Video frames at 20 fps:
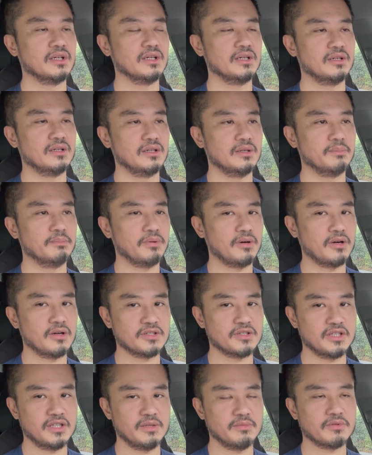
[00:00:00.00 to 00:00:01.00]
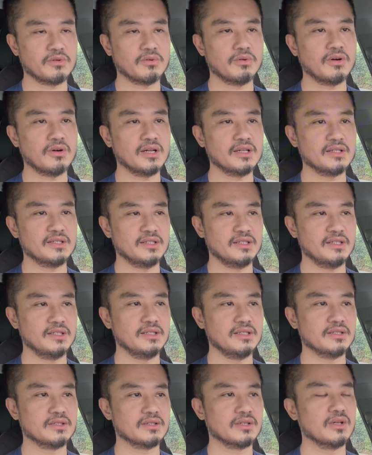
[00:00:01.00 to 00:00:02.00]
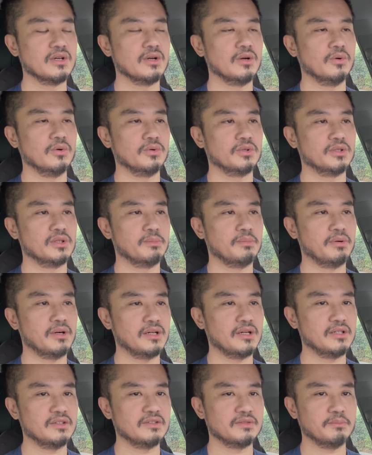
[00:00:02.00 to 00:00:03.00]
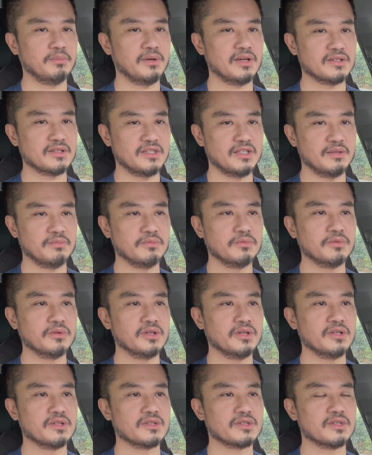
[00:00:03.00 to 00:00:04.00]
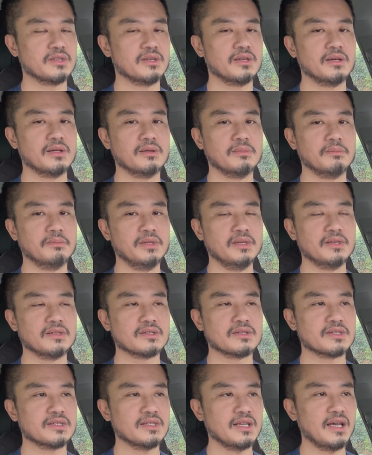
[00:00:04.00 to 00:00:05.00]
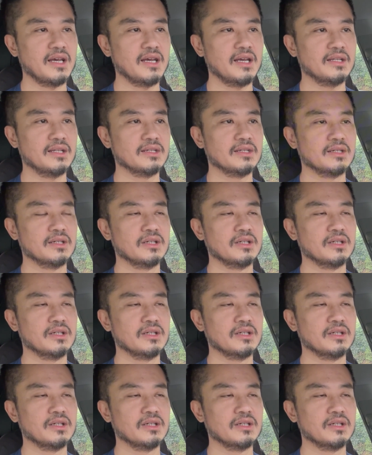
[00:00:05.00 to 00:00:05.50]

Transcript: the positive qualities or the positive words being said